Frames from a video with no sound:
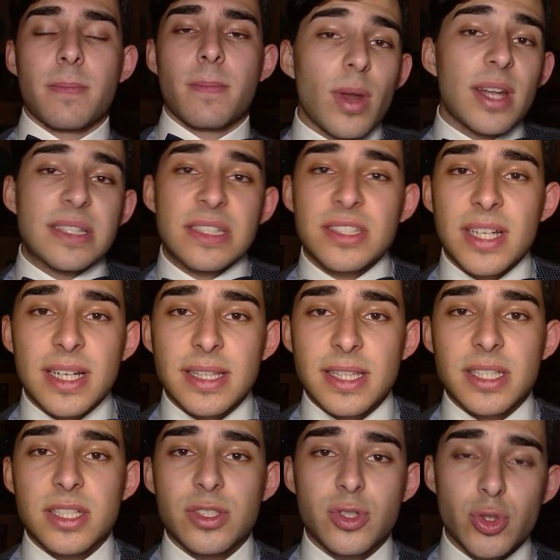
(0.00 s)
Well, essentially,
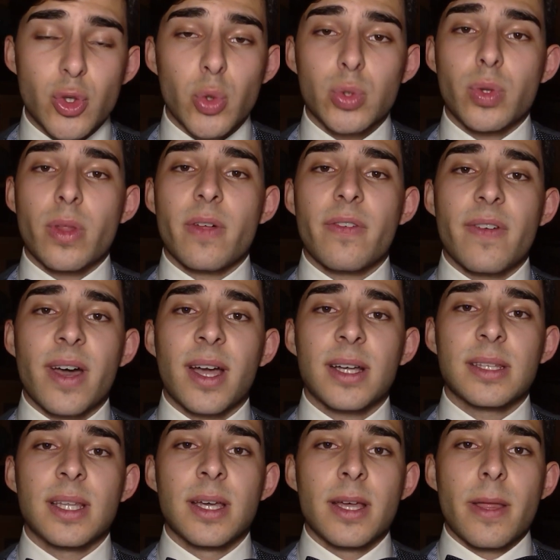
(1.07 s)
this is due to the
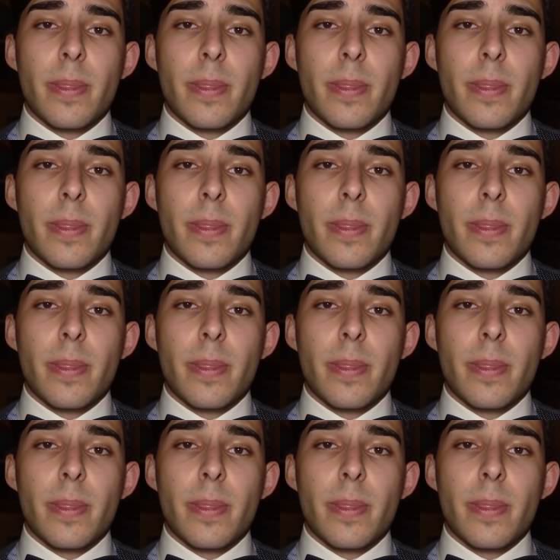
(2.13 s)
fact